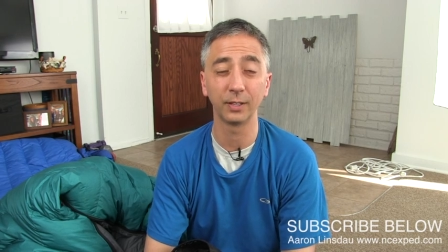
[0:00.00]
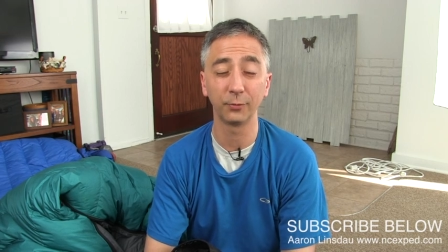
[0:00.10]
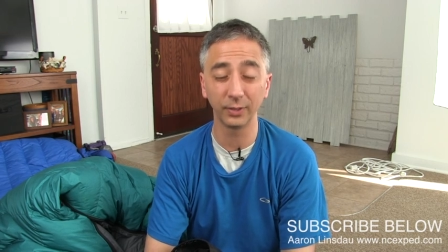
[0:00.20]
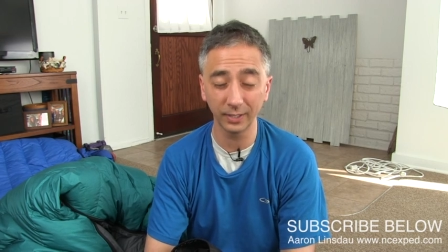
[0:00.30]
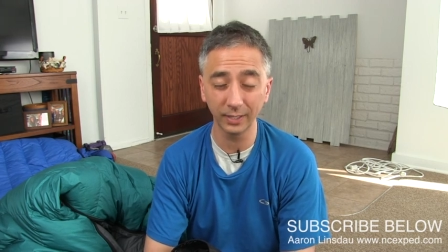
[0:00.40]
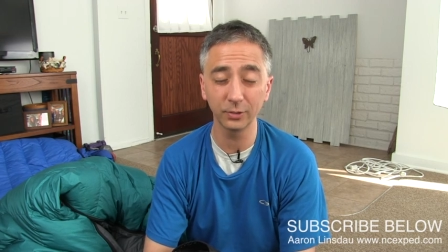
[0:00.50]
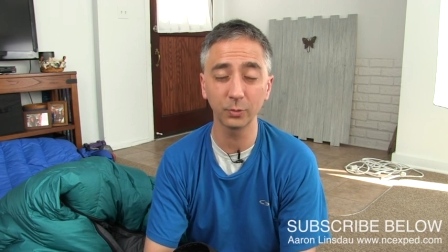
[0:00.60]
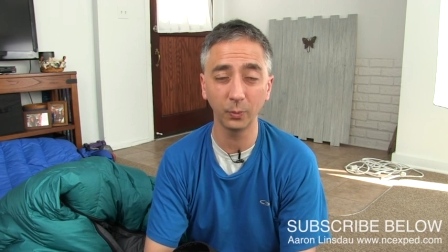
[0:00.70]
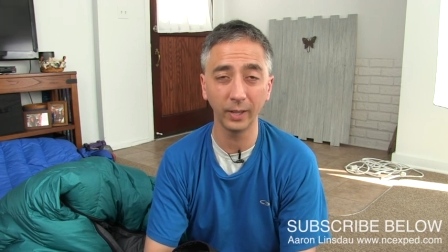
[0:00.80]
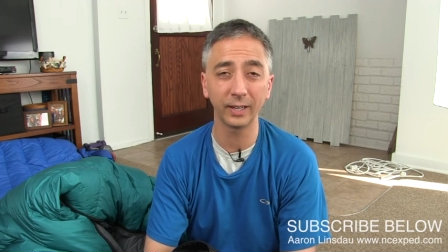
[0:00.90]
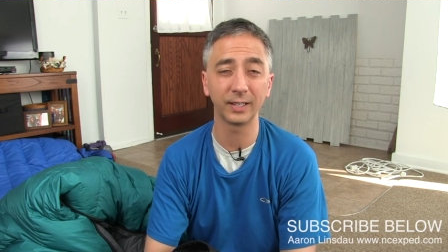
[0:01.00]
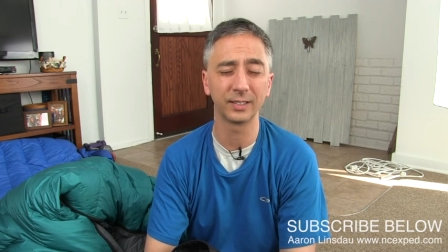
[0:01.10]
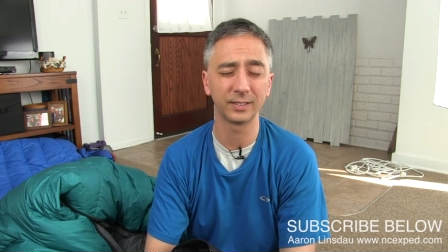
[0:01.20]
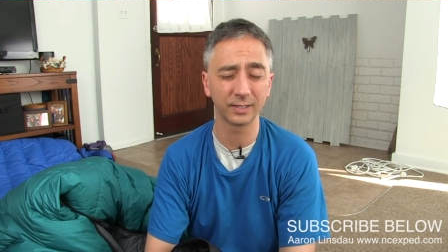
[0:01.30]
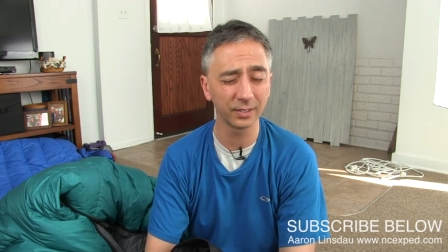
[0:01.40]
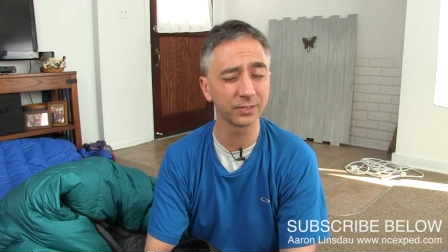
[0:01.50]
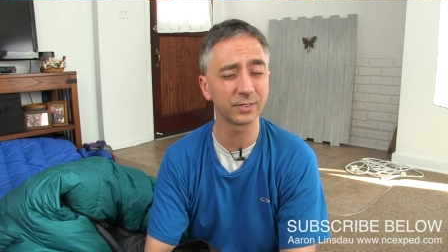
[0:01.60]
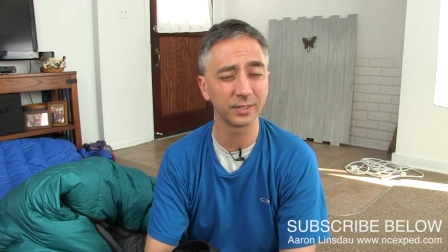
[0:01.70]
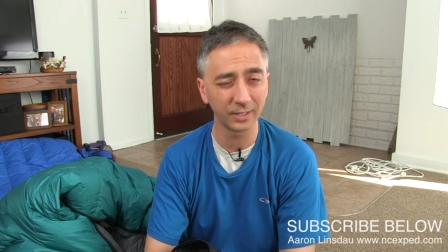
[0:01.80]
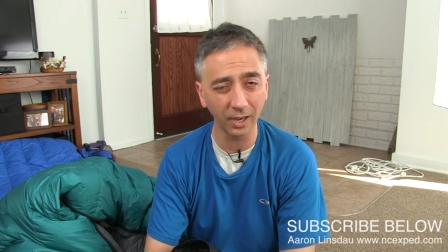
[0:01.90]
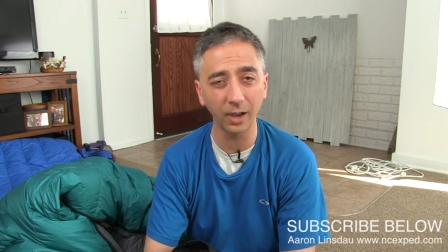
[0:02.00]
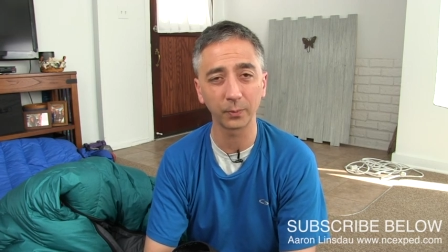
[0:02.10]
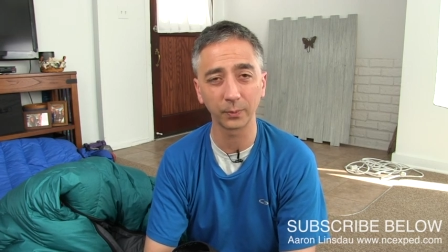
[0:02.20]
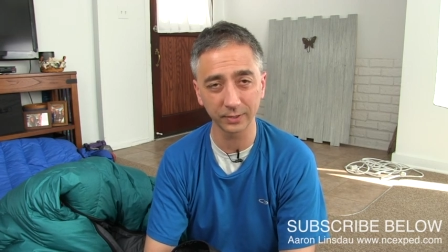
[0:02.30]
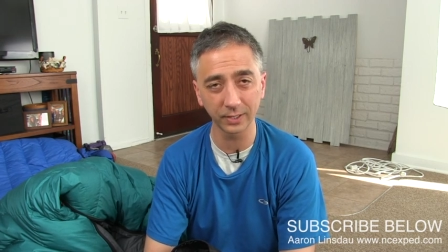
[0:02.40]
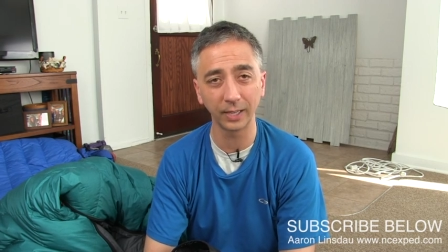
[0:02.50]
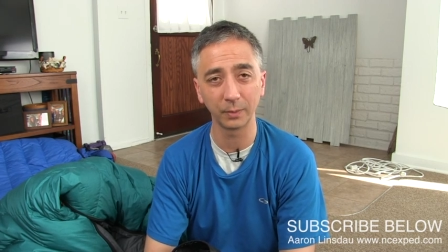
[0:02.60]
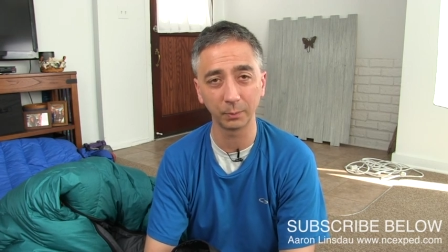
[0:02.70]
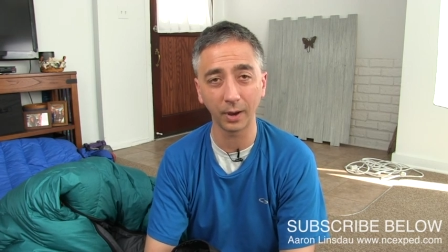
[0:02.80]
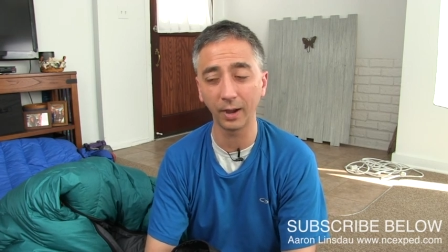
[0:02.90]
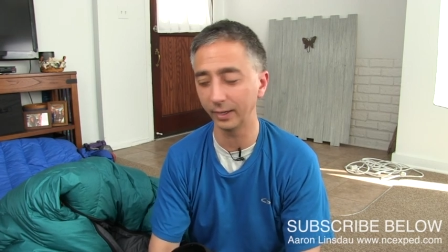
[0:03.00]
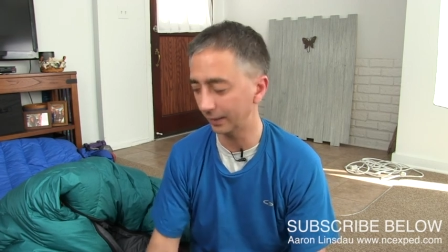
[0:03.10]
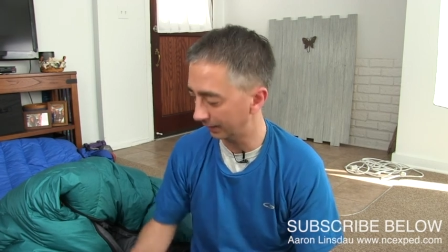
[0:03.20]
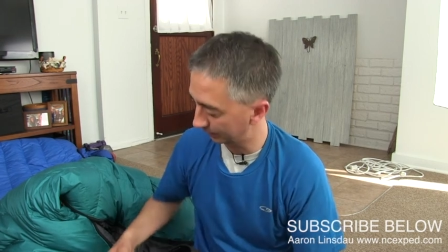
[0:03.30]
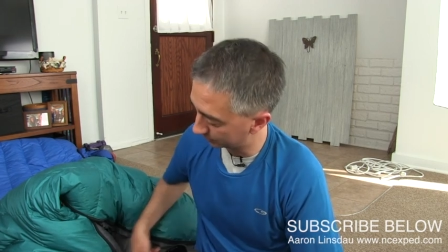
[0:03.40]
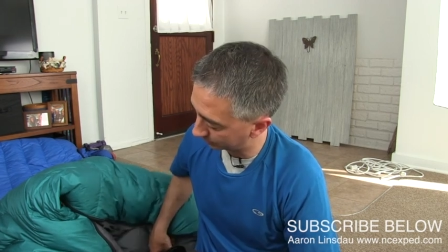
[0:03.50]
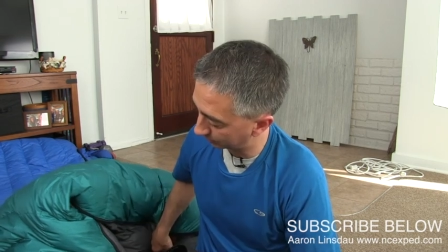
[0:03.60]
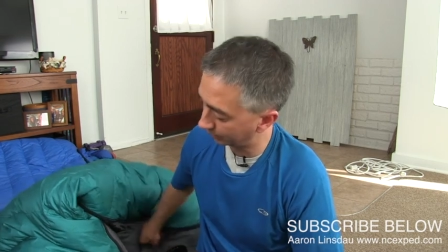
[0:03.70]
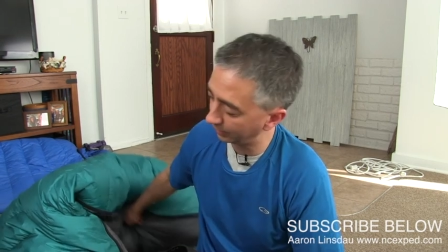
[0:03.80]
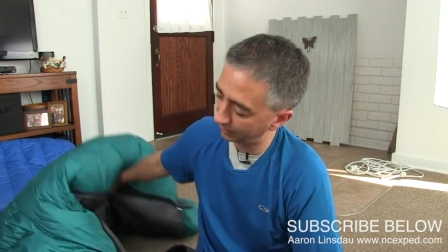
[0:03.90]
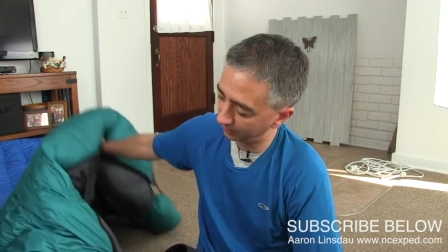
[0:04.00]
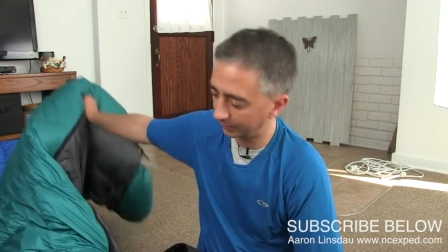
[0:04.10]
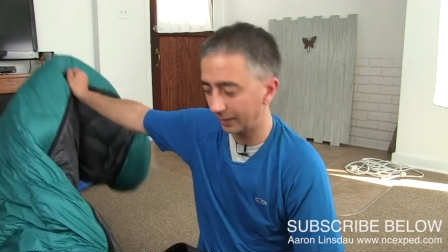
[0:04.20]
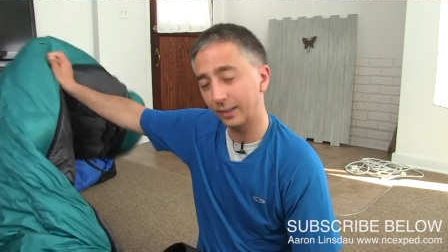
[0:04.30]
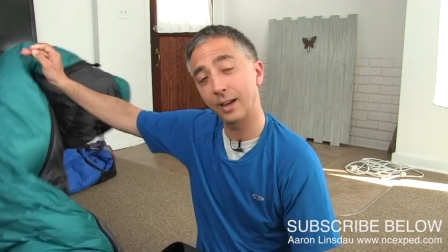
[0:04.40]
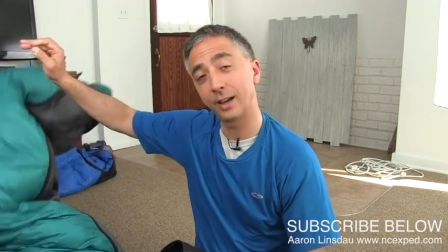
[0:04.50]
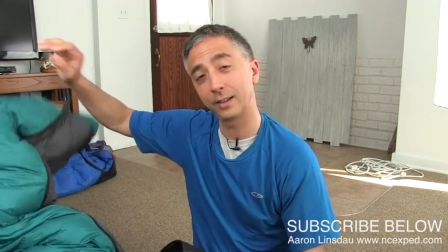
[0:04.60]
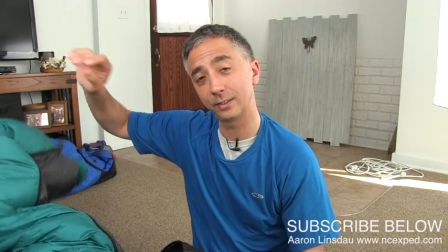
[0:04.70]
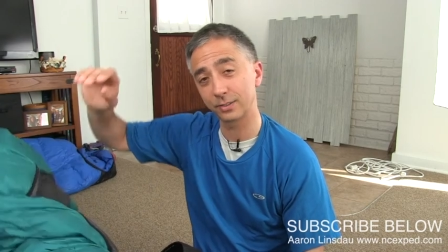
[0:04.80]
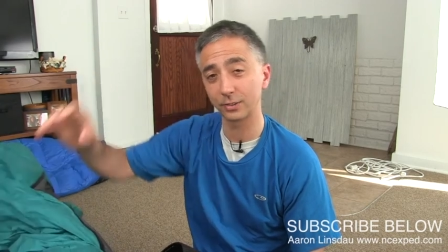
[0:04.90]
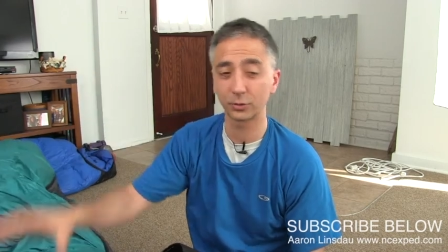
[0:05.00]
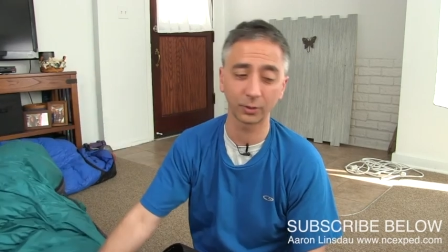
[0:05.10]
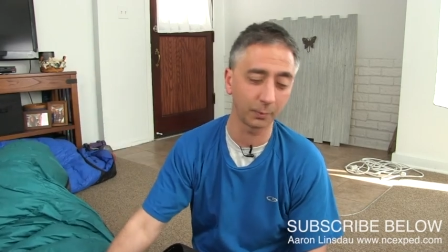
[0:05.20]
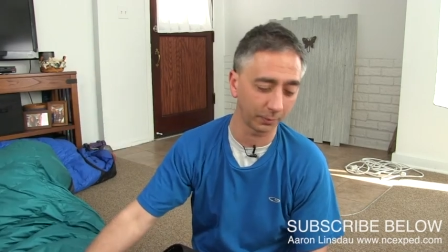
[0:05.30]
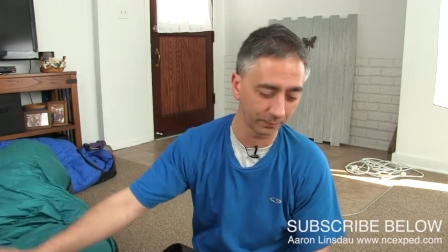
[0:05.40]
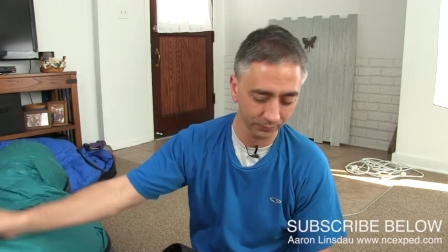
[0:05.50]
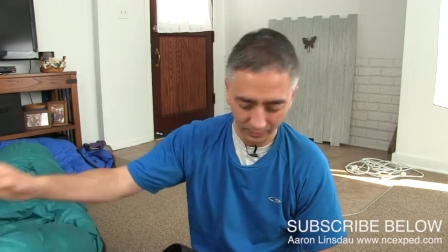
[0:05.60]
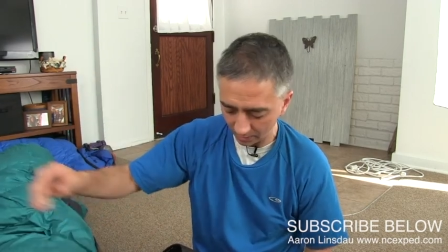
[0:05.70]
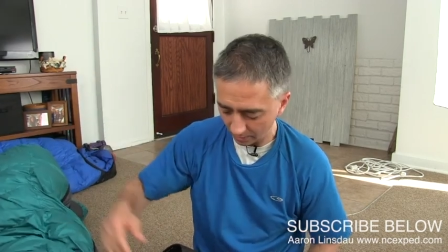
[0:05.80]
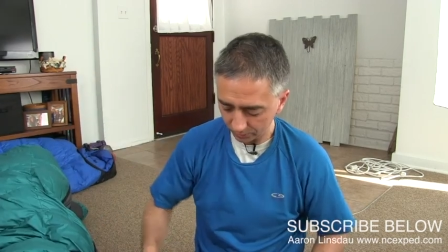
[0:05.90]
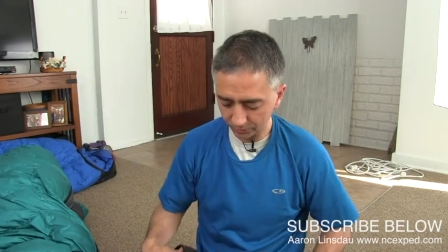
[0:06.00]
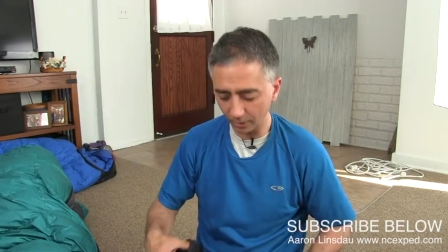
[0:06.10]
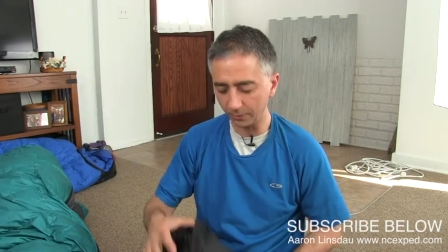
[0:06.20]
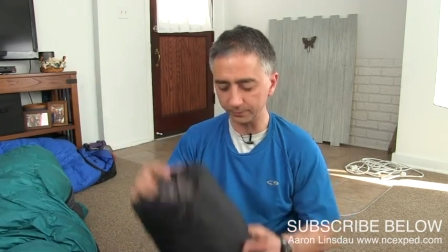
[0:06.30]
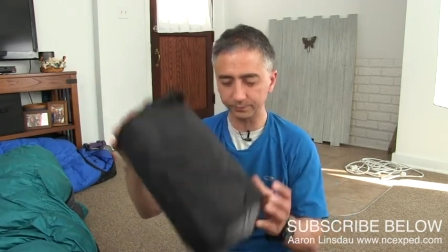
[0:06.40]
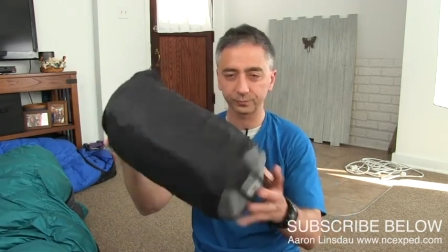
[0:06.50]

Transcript: If it gets wet, it does not retain body heat. So therein lies the trouble. So,